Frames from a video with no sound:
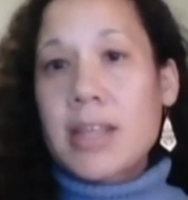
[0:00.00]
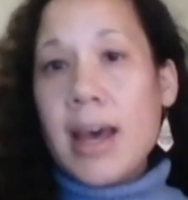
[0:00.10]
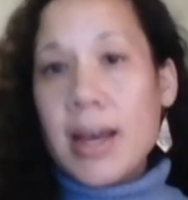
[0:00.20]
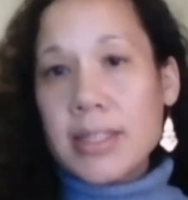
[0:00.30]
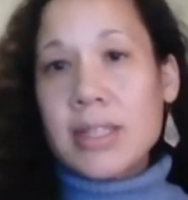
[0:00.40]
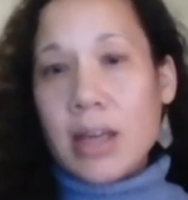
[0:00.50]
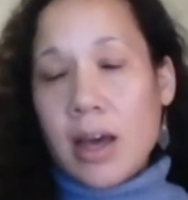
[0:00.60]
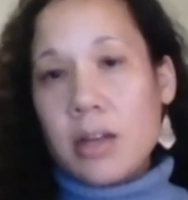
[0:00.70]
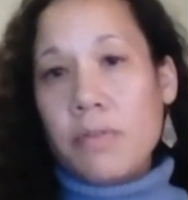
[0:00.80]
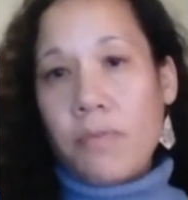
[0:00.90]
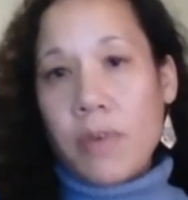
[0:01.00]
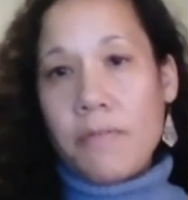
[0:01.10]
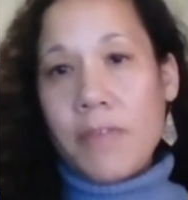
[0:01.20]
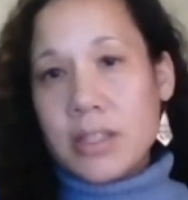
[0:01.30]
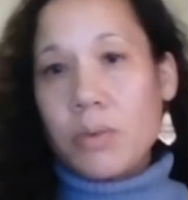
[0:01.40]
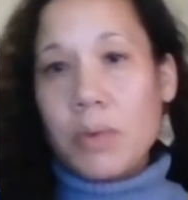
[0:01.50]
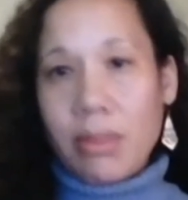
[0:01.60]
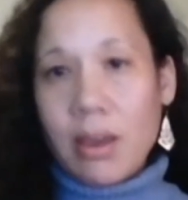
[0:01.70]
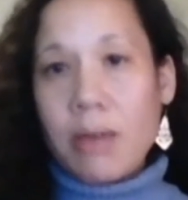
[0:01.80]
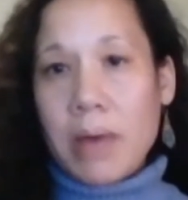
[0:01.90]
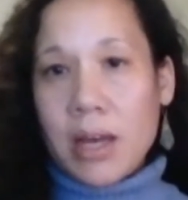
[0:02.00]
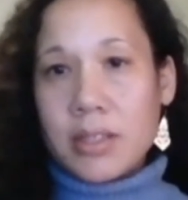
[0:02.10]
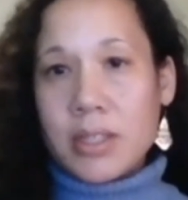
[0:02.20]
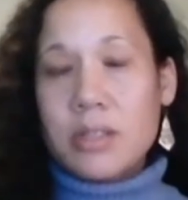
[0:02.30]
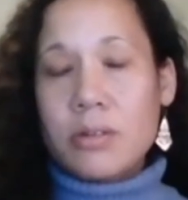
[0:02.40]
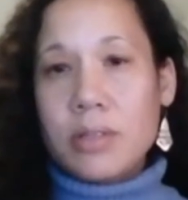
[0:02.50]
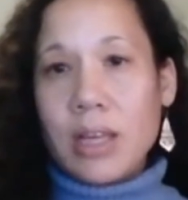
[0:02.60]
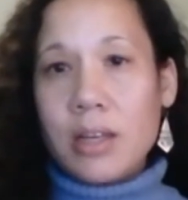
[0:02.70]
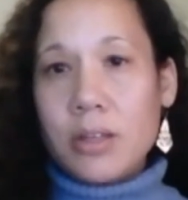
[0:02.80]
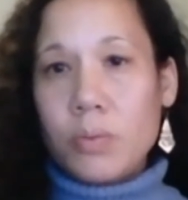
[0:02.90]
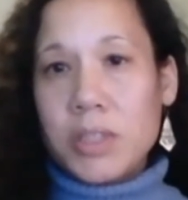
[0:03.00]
has the kind of effects that we think about as associated